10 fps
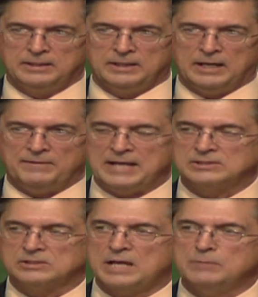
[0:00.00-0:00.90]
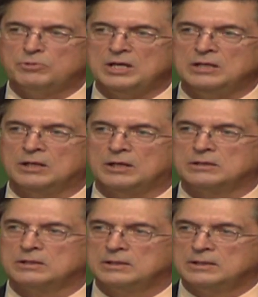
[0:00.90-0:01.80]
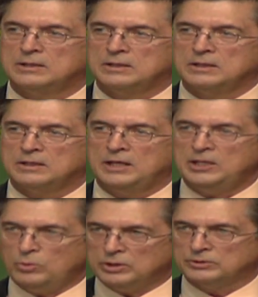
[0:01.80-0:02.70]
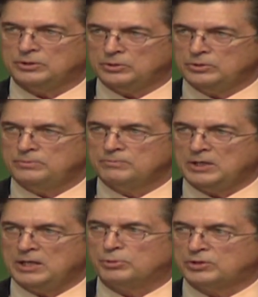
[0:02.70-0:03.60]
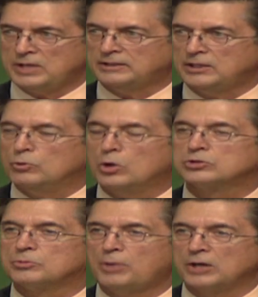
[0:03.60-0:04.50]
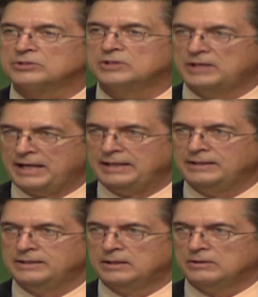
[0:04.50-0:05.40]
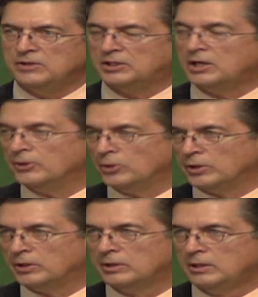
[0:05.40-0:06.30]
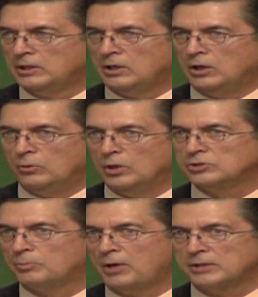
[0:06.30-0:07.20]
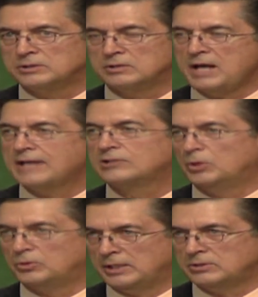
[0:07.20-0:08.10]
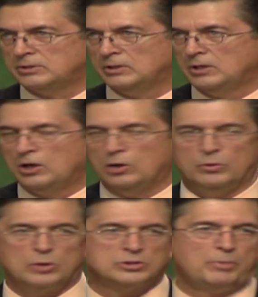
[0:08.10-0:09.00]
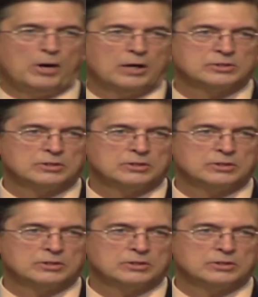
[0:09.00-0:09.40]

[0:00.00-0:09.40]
And that's the same thing that he will do in protecting Rosa Parks today, the gun owner, or Rosa Parks, the tax protester, or Rosa Parks, the